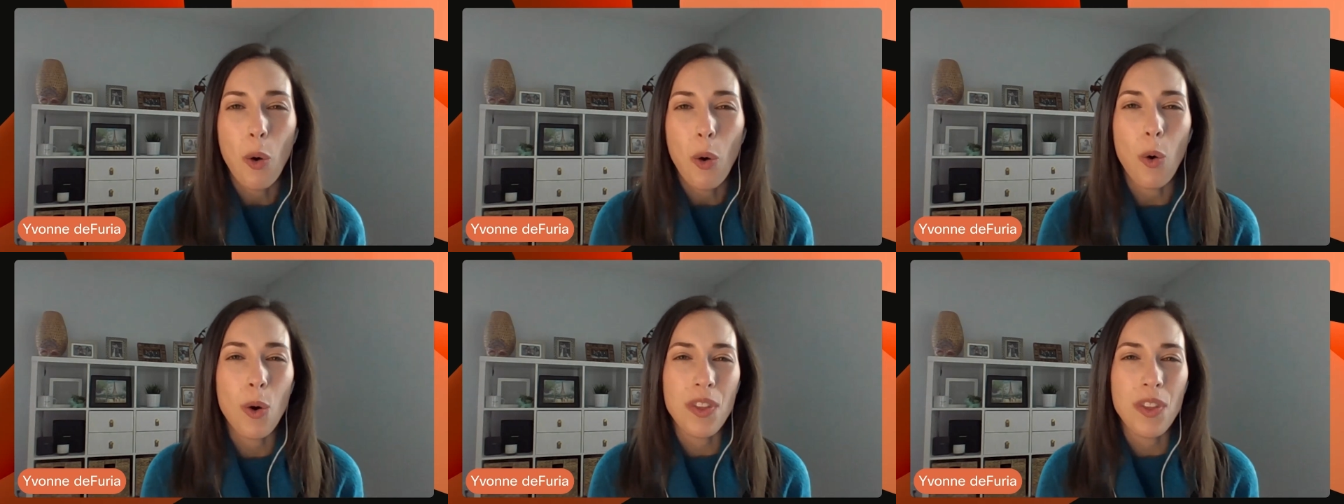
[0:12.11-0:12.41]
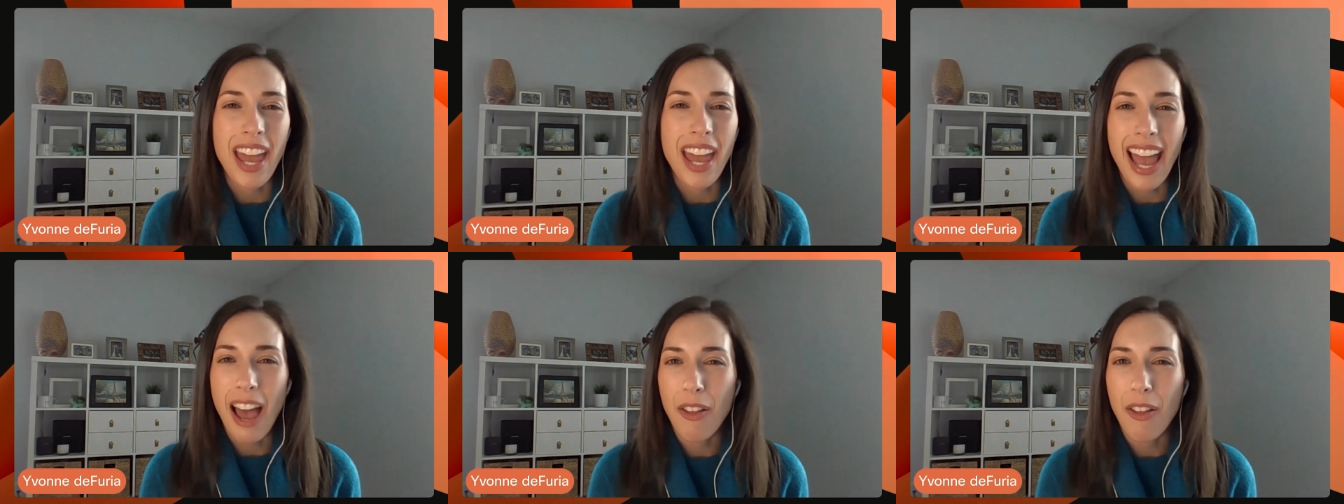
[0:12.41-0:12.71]
or
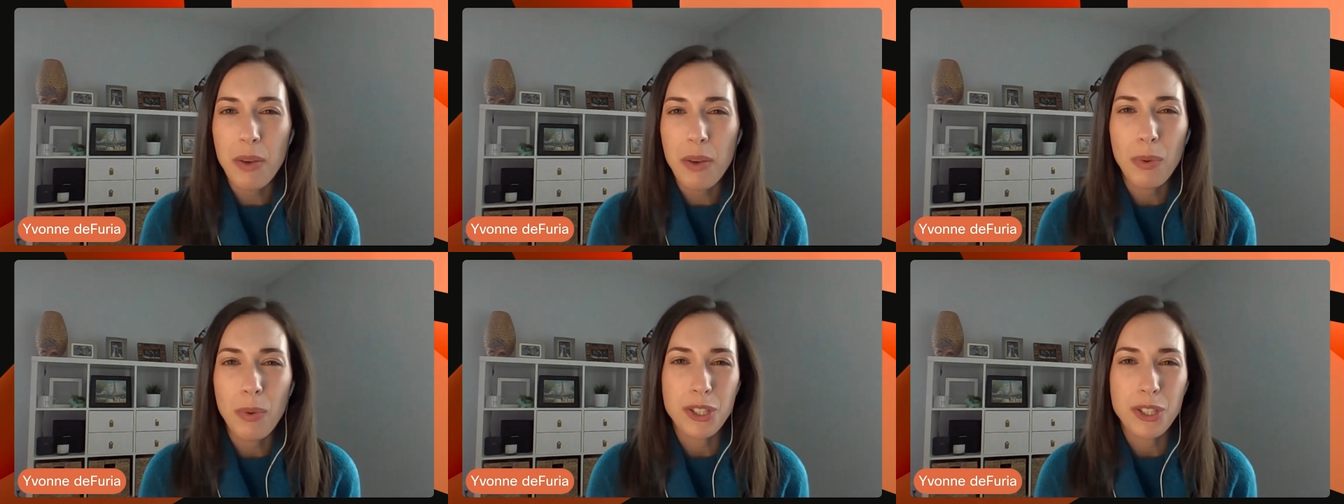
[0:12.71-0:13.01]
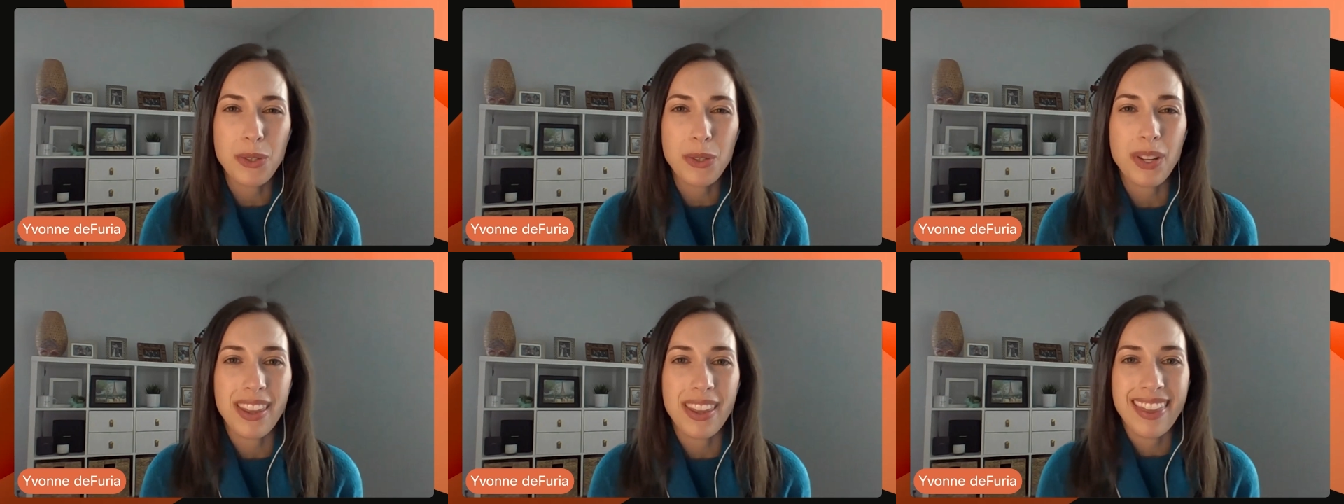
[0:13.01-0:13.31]
the how they
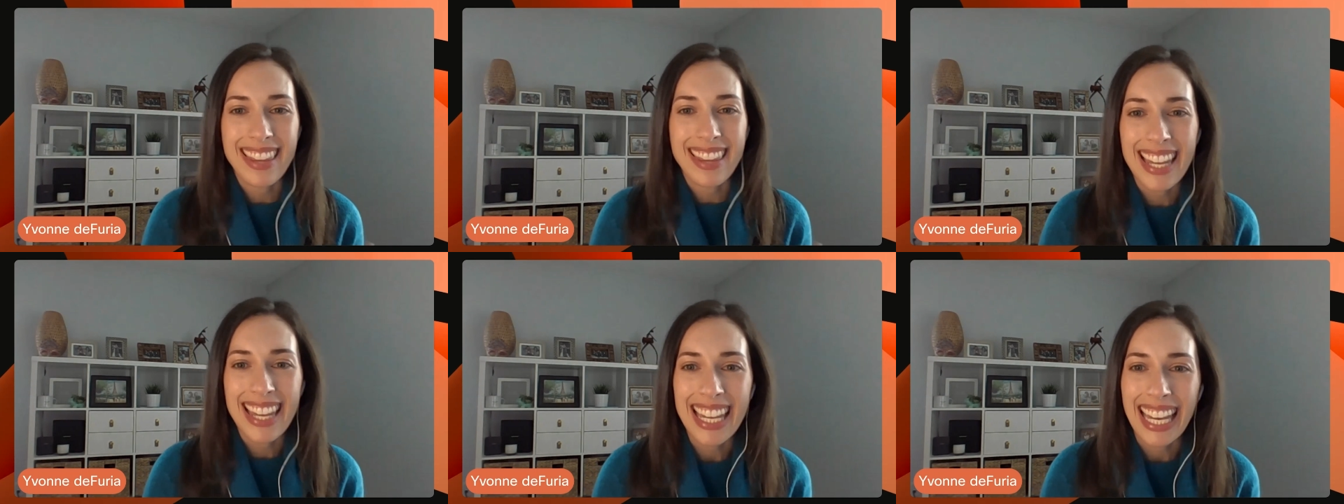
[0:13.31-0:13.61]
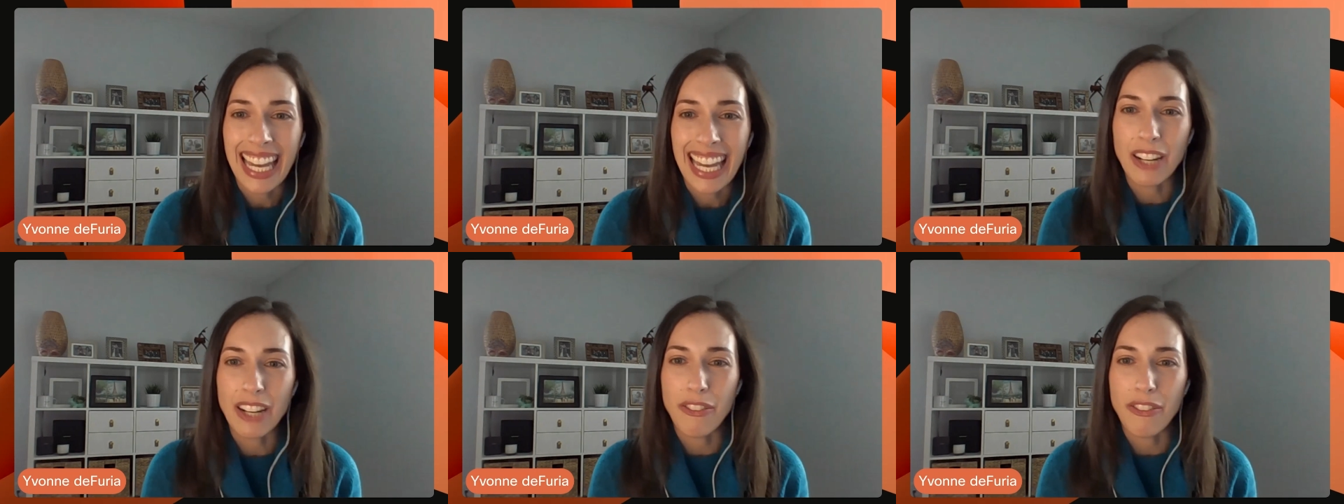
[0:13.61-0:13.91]
want you to
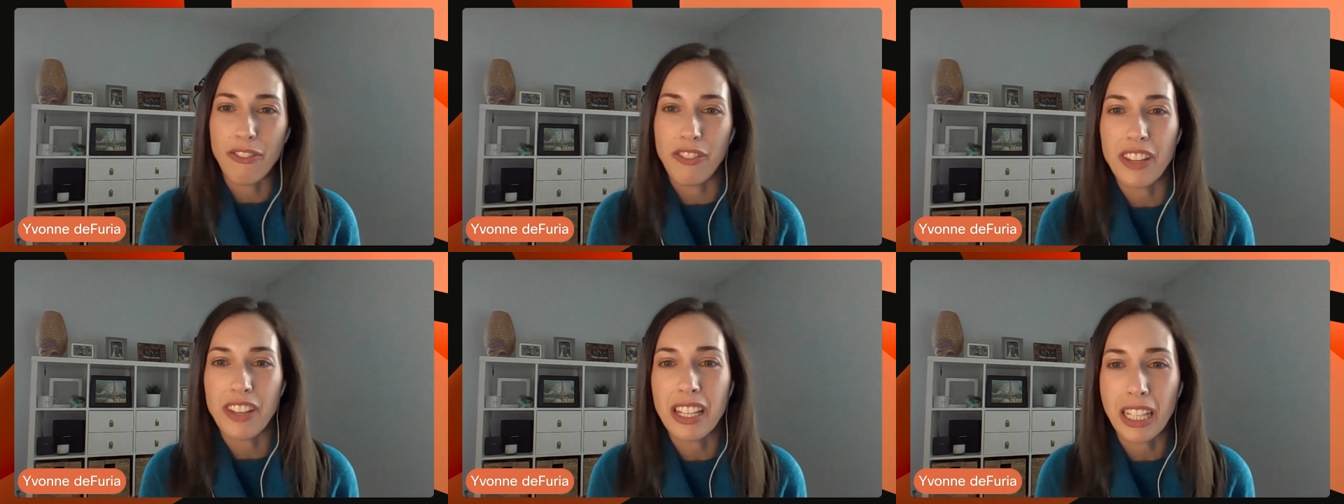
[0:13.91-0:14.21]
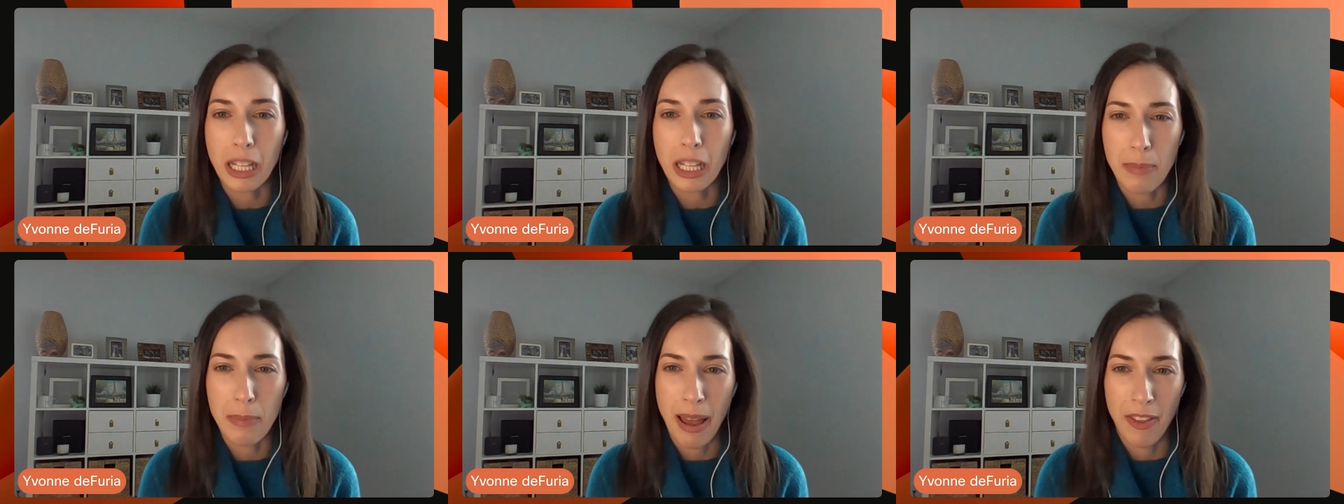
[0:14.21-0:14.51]
think and
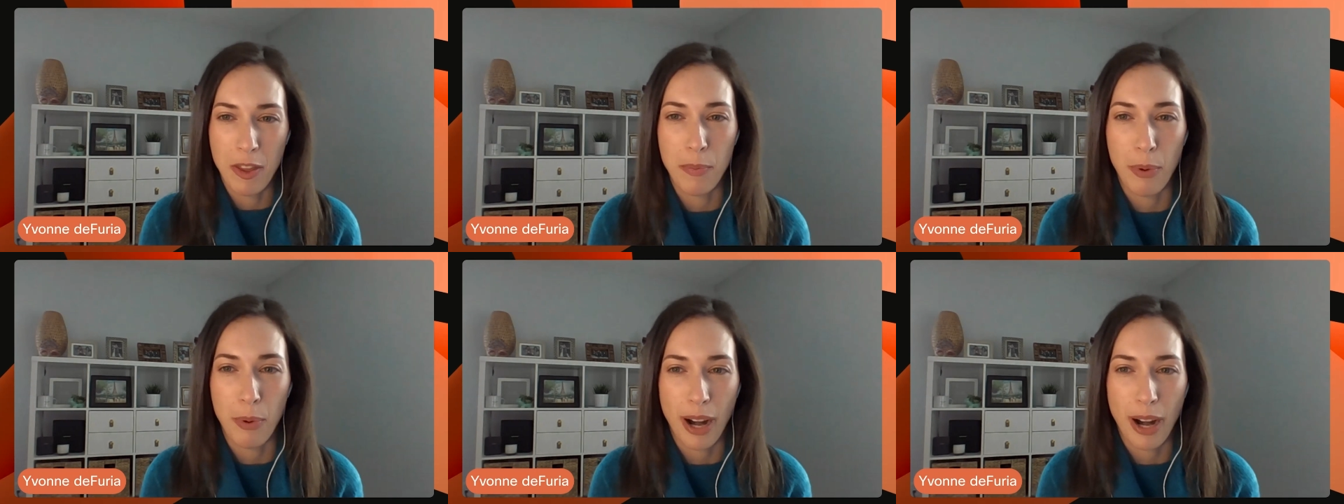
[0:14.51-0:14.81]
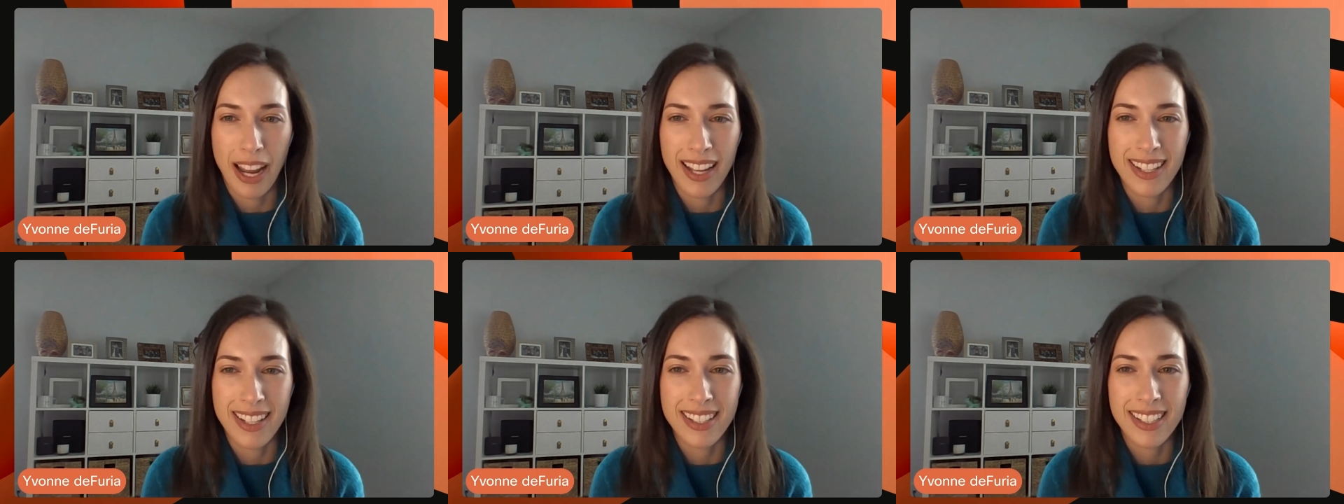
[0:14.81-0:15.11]
feel about the
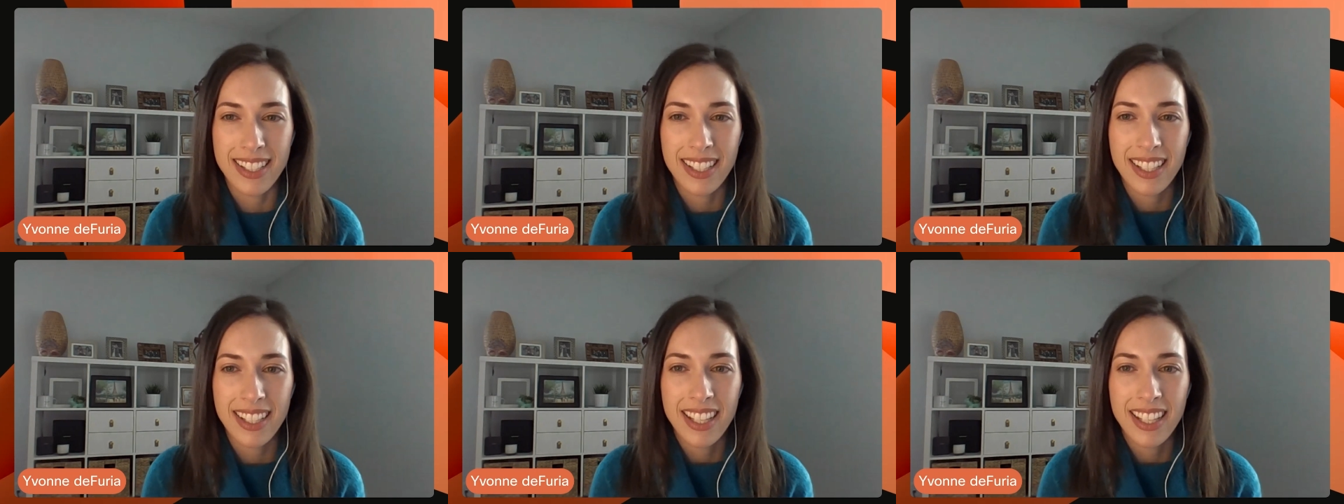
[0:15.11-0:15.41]
brand.